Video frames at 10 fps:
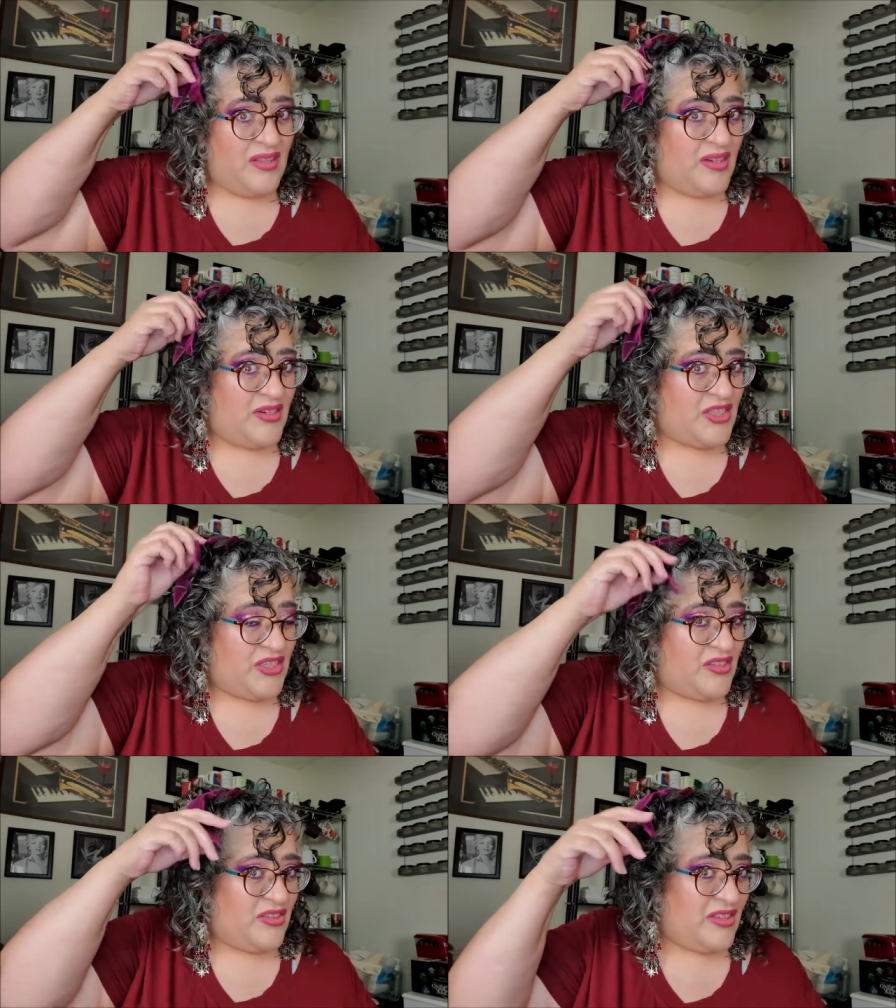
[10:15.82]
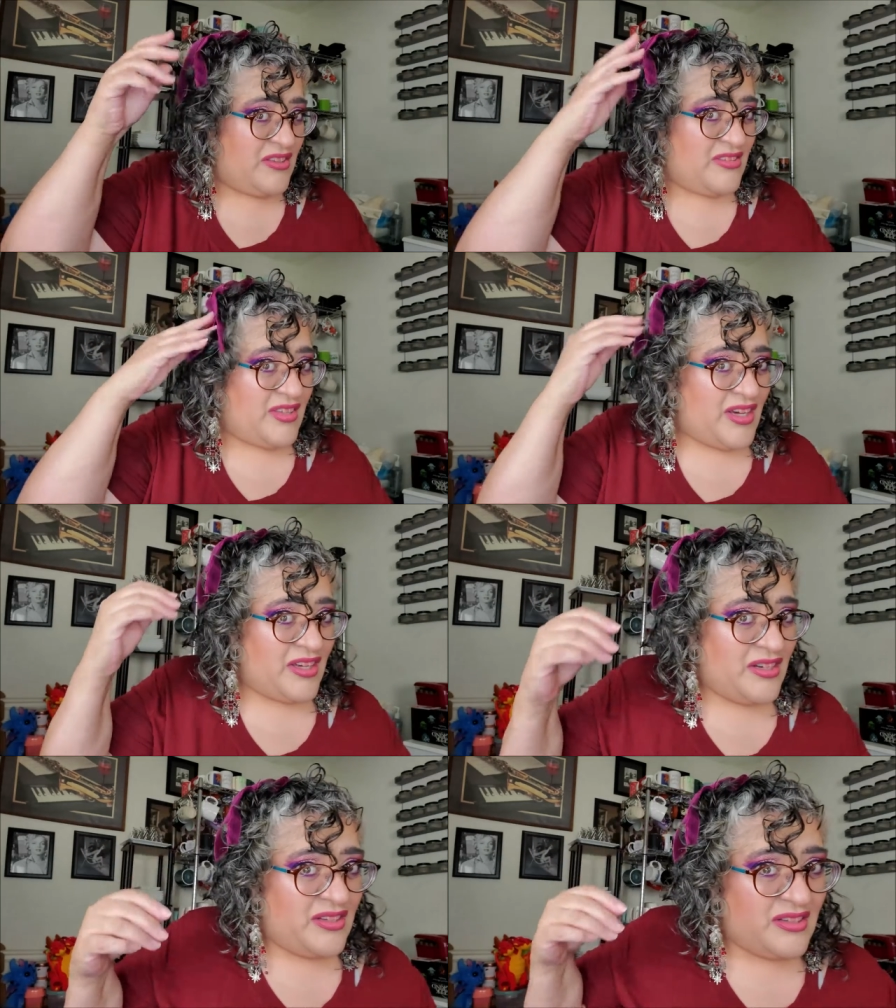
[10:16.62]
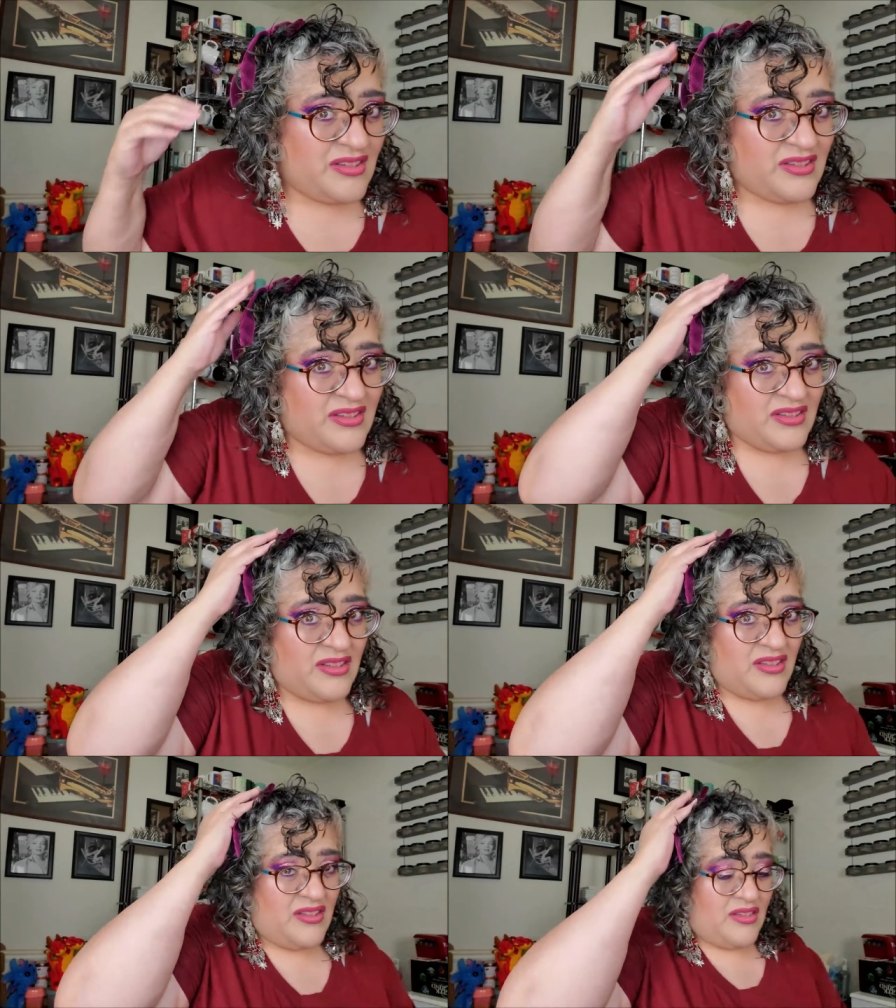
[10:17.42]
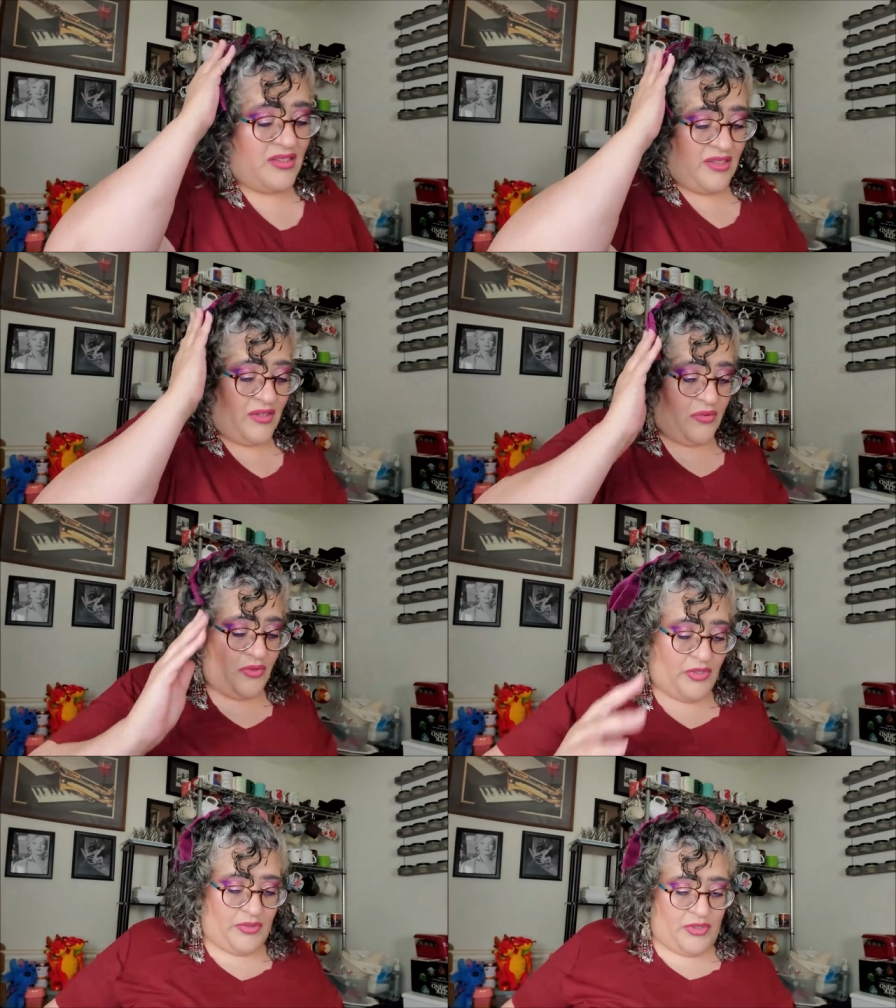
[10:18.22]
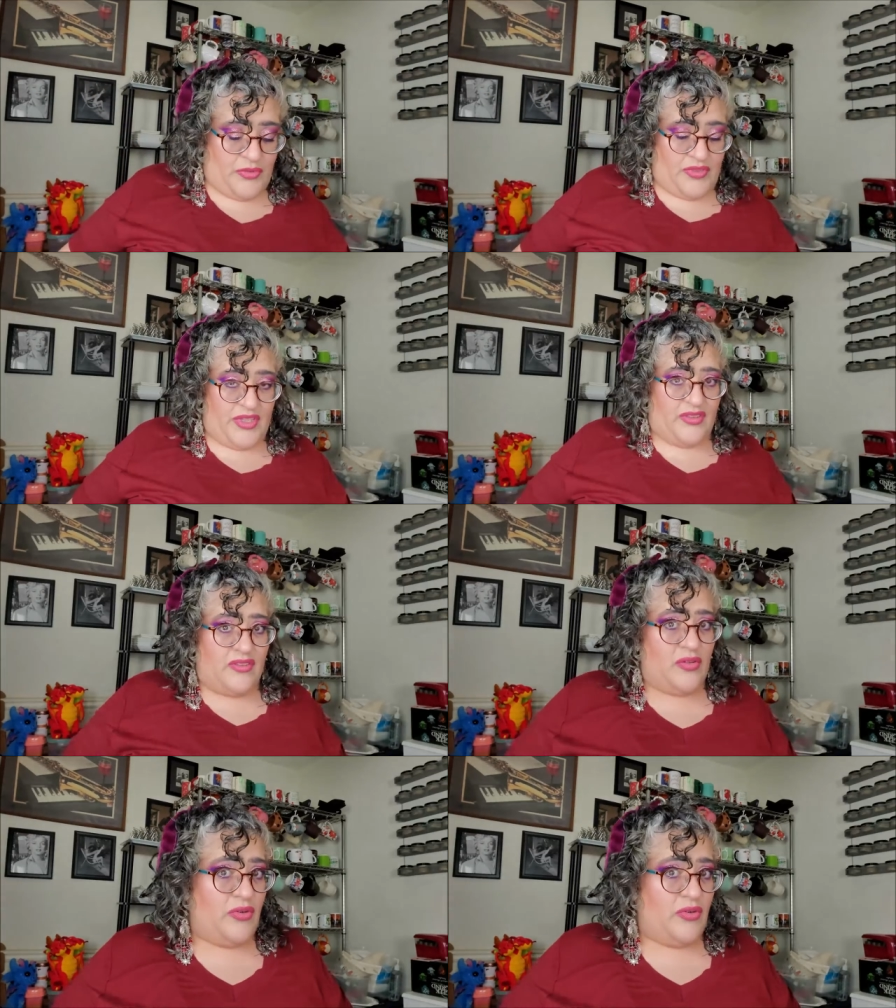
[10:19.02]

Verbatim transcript: there she is on the side. I don't know how cute that is